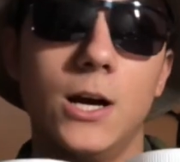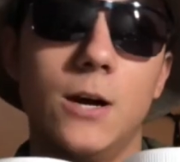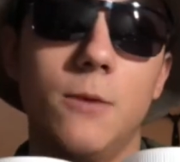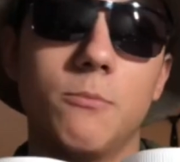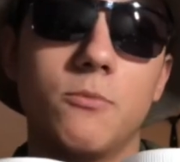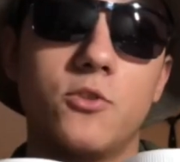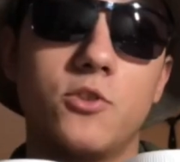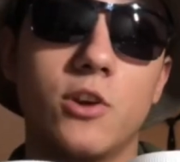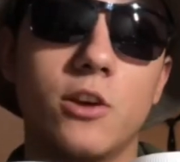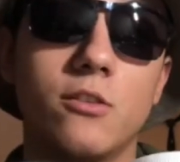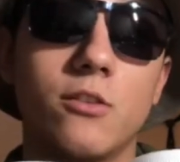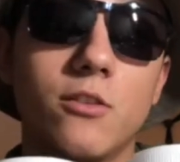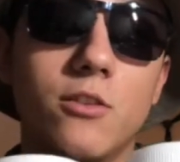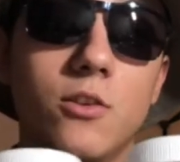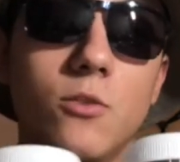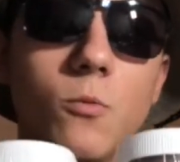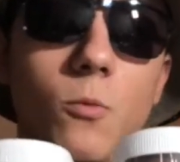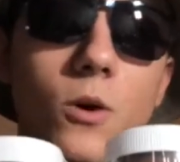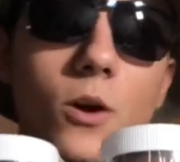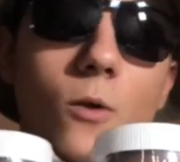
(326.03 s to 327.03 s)
Generally, you'd
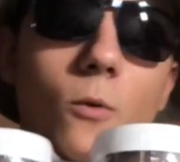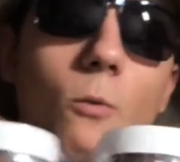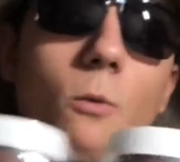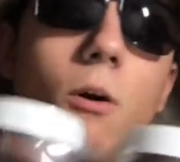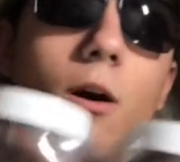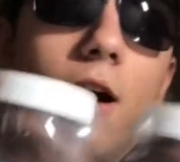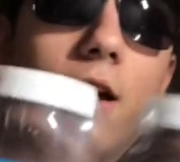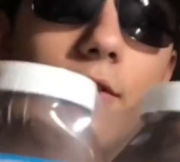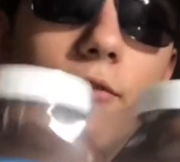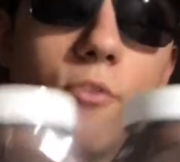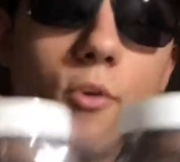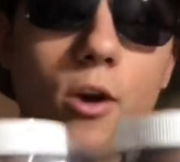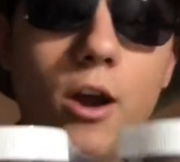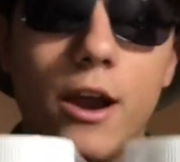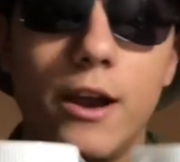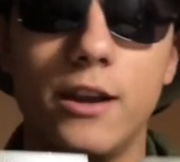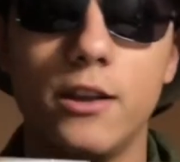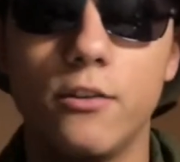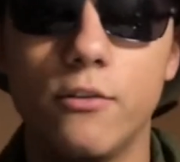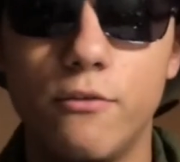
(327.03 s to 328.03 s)
want a wide
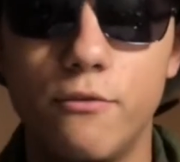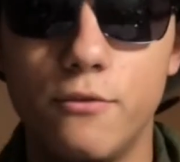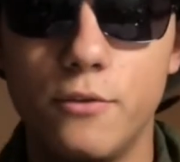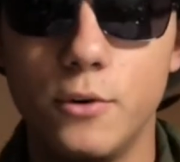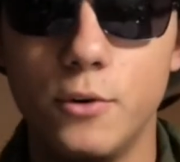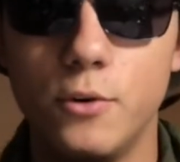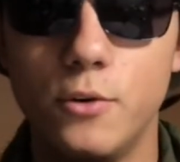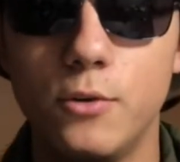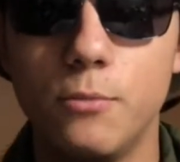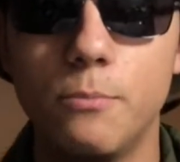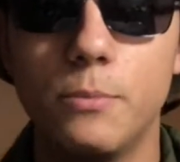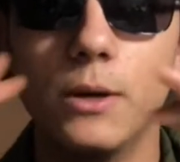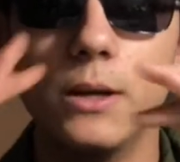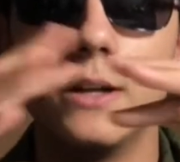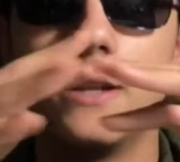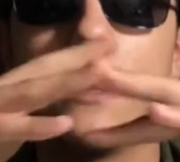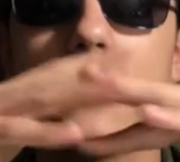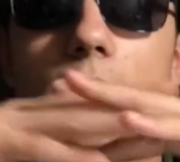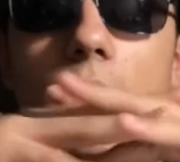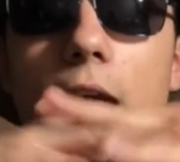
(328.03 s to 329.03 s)
variety of food,
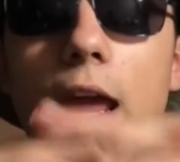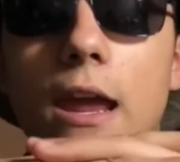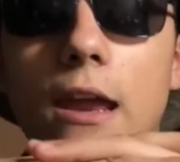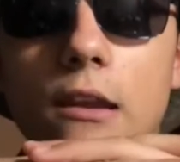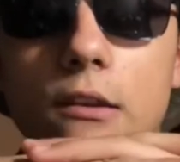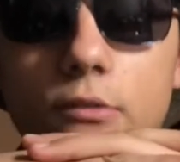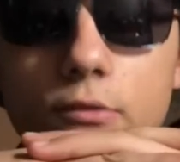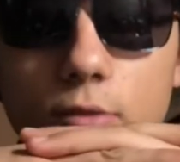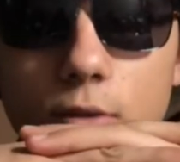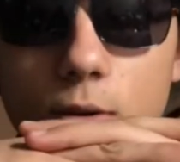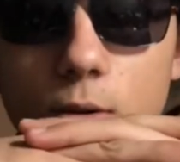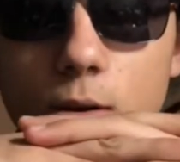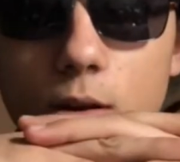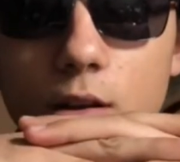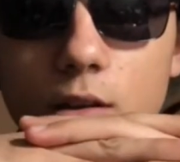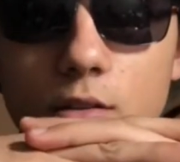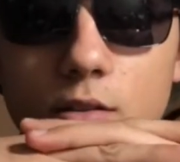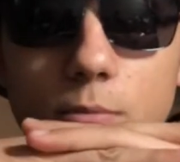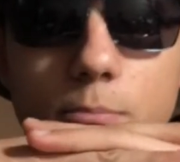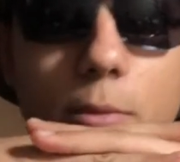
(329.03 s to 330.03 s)
but canned food
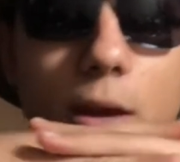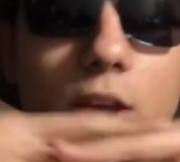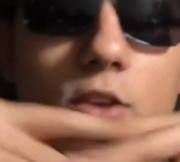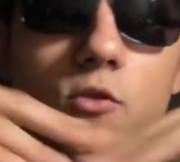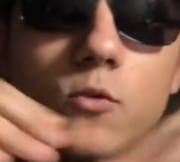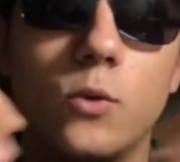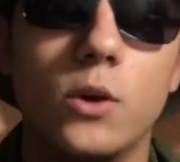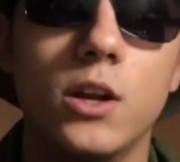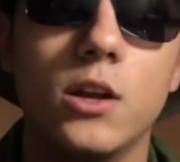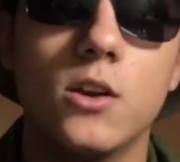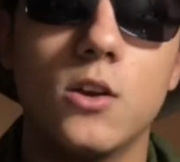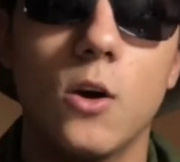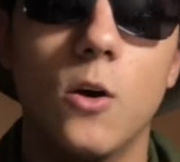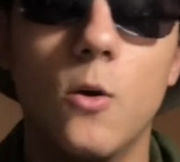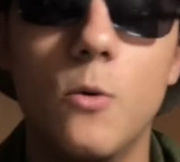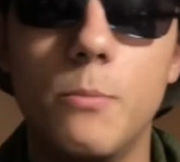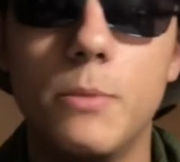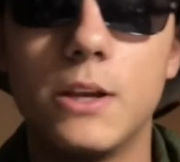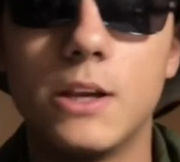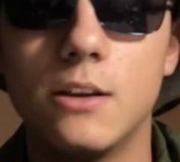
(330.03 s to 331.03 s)
is the best way to go
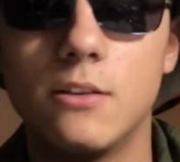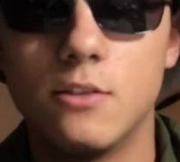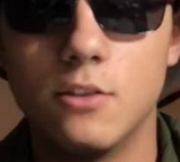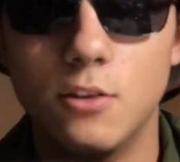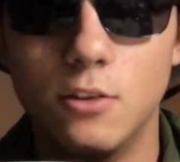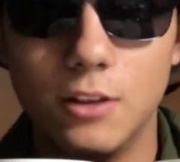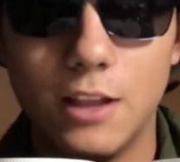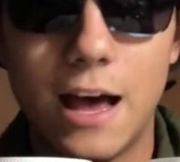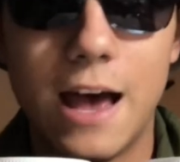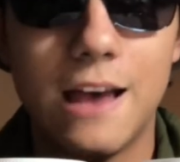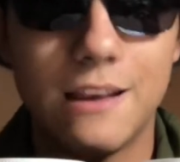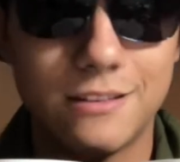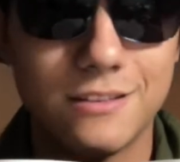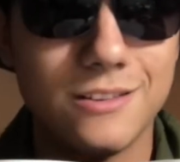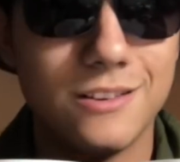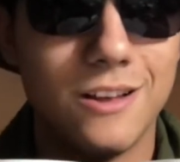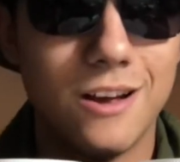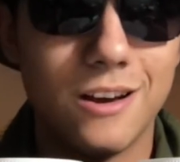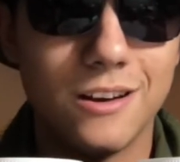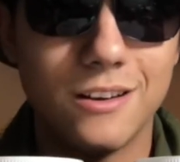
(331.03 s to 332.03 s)
because it'll last a
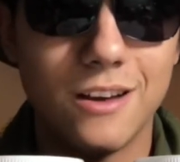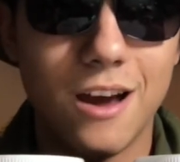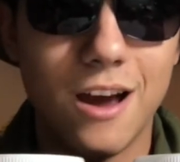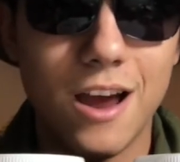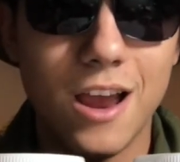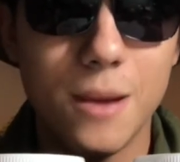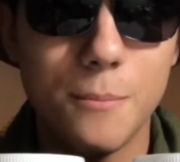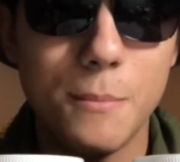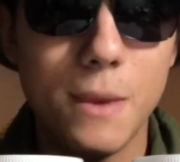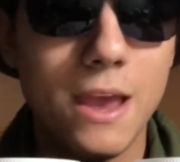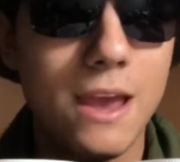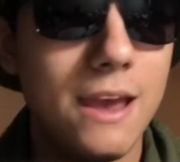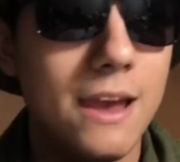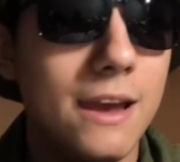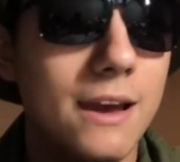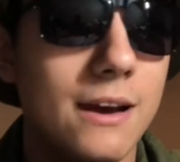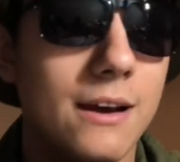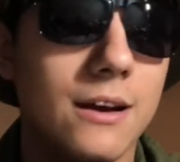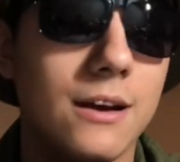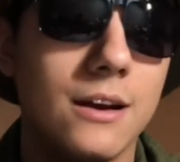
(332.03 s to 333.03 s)
long time.
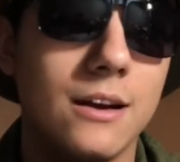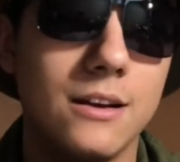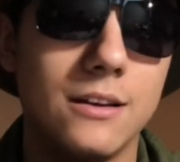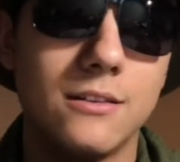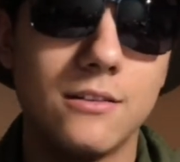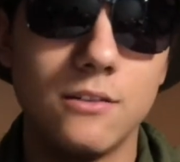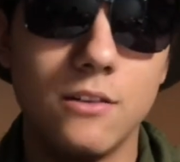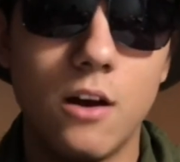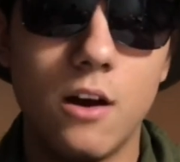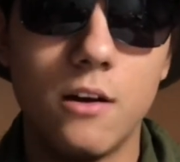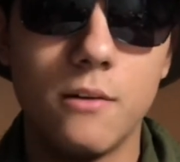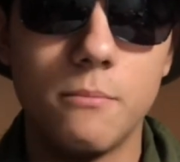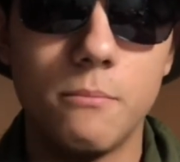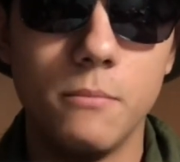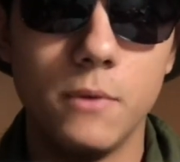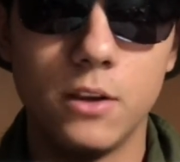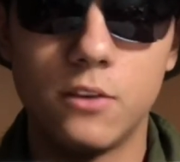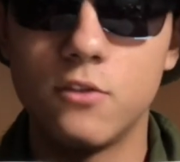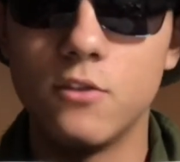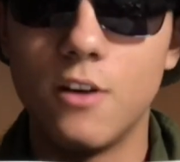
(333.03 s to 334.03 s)
It's
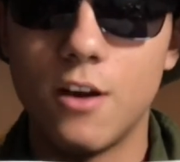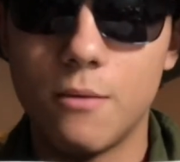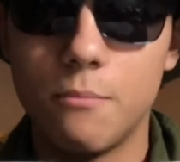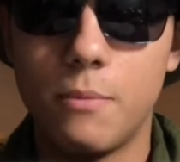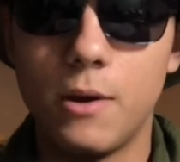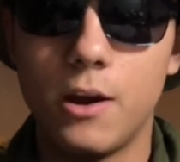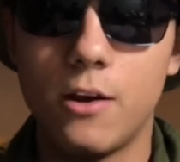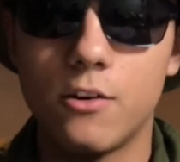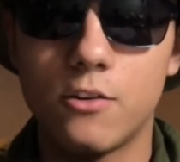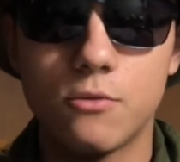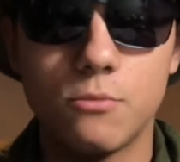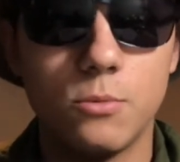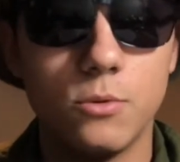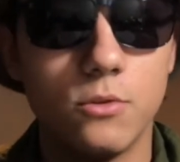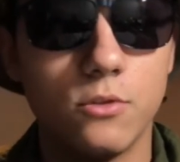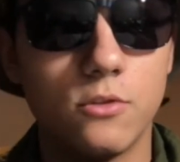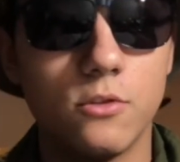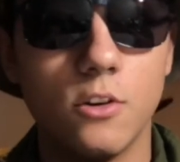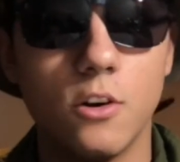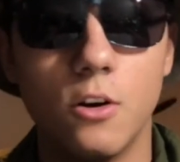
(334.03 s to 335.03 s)
non-perishable,
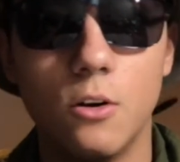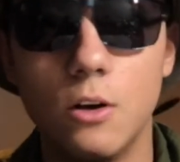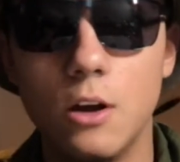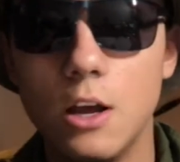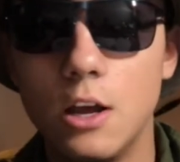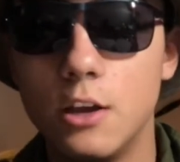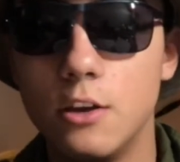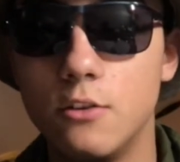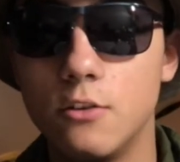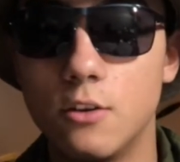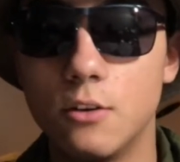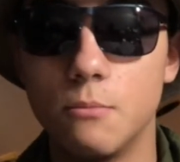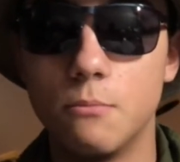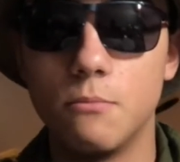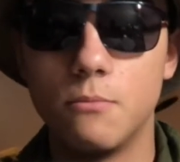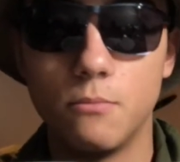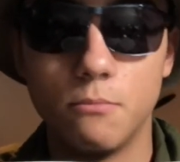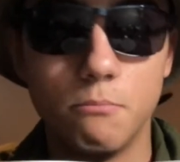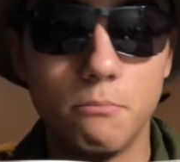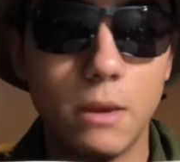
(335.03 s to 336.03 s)
so you can
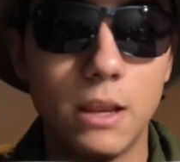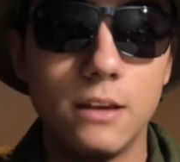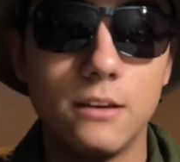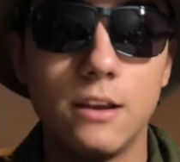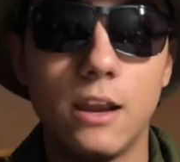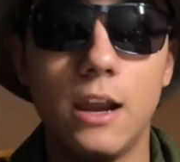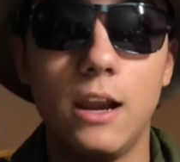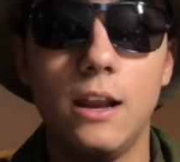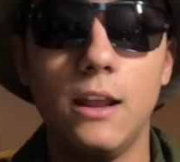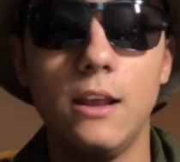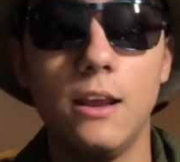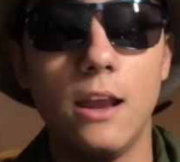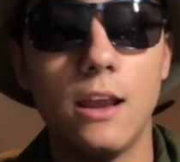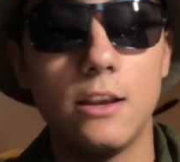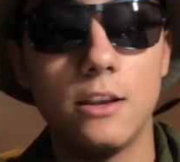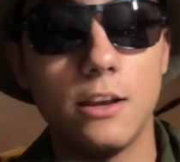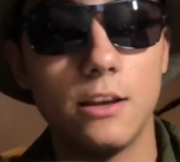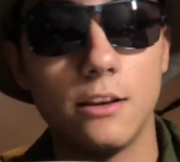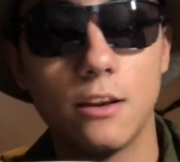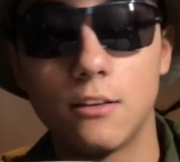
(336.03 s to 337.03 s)
maintain it, and
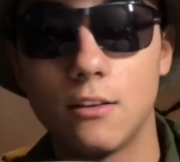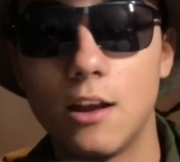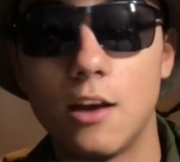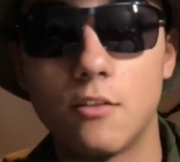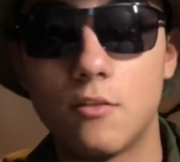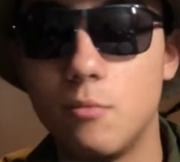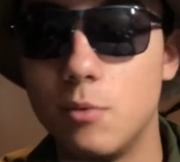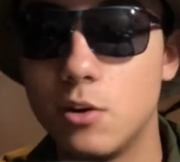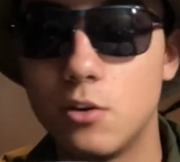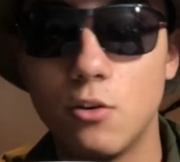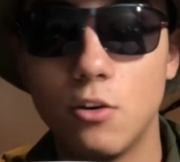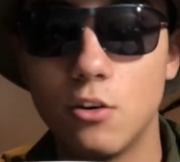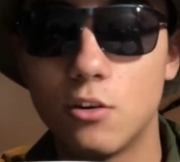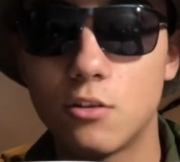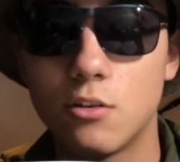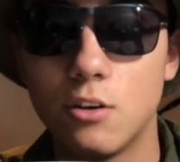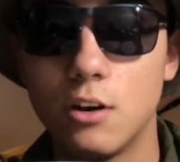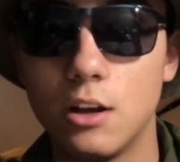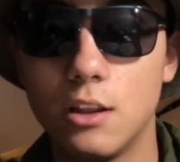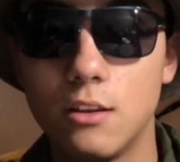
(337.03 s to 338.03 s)
it doesn't have to be cooked or
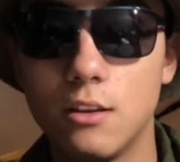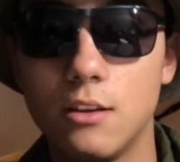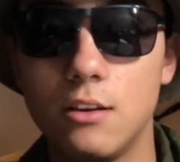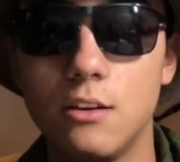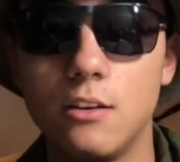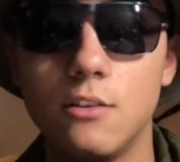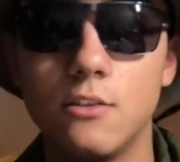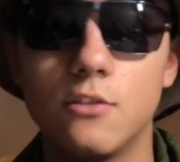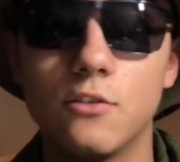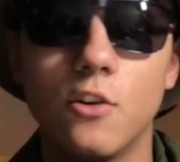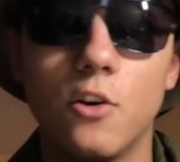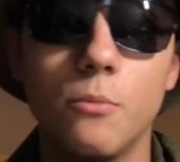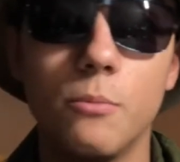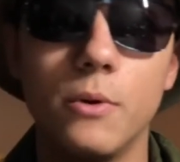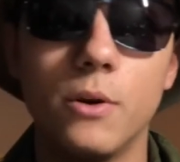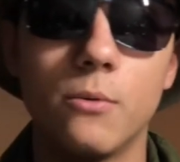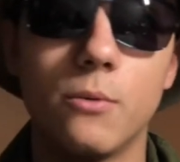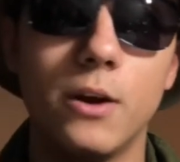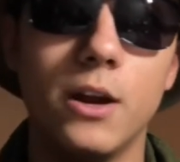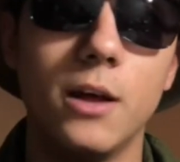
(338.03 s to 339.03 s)
anything. You can just open it
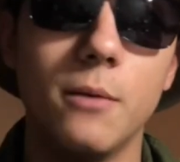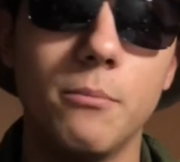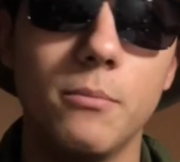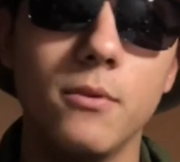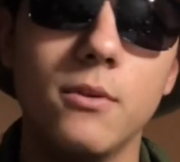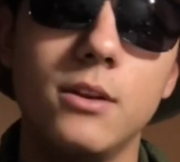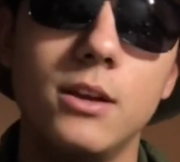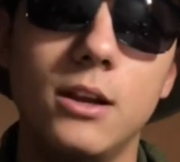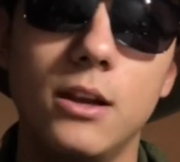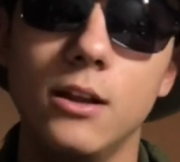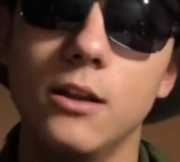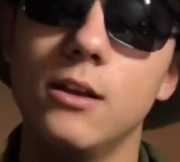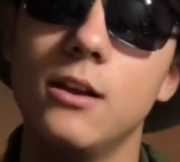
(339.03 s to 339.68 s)
right up and eat it.